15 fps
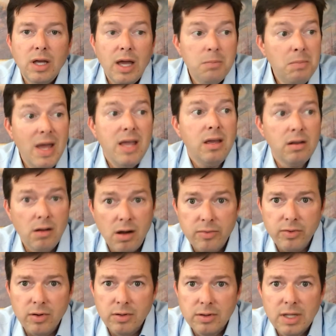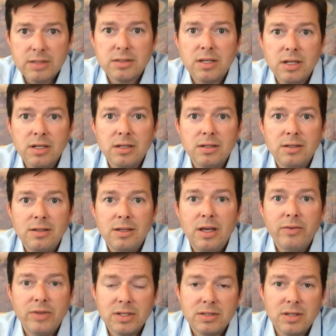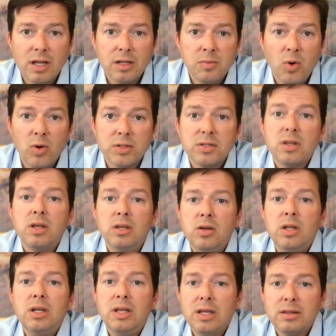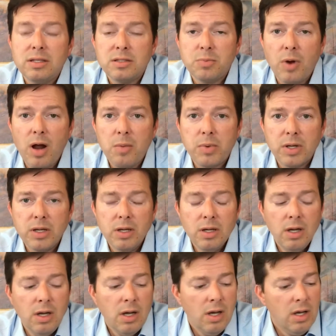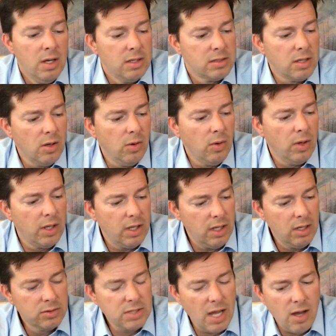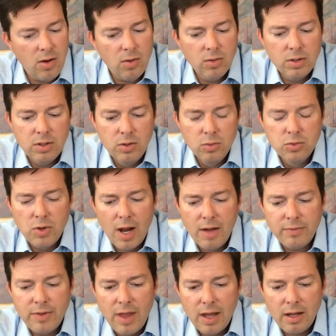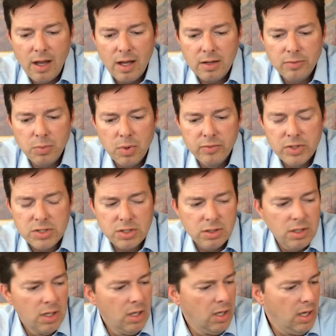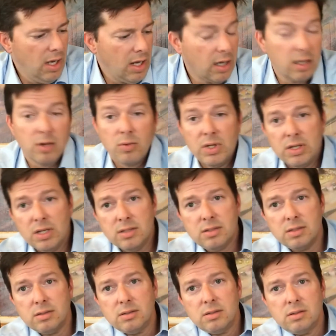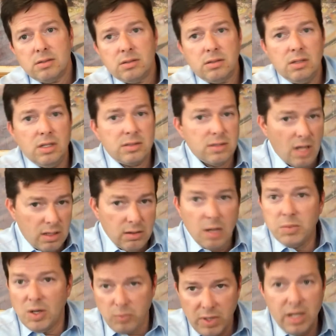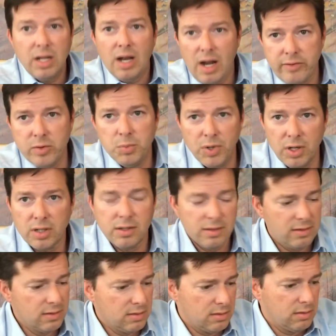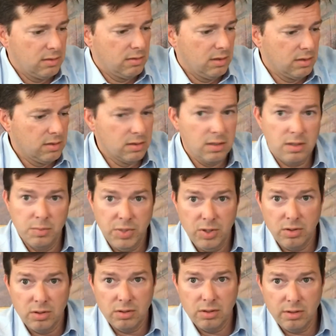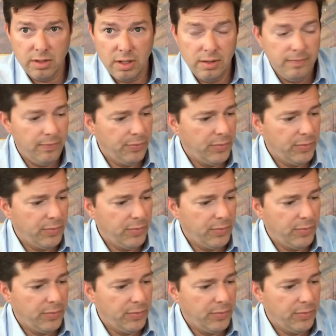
Make an offer that's going to give the seller more so that you can get this property. So here's how you draft that kind of provision. And I'm going to read this, and I'm not reading it out of a book. This is a computer, okay?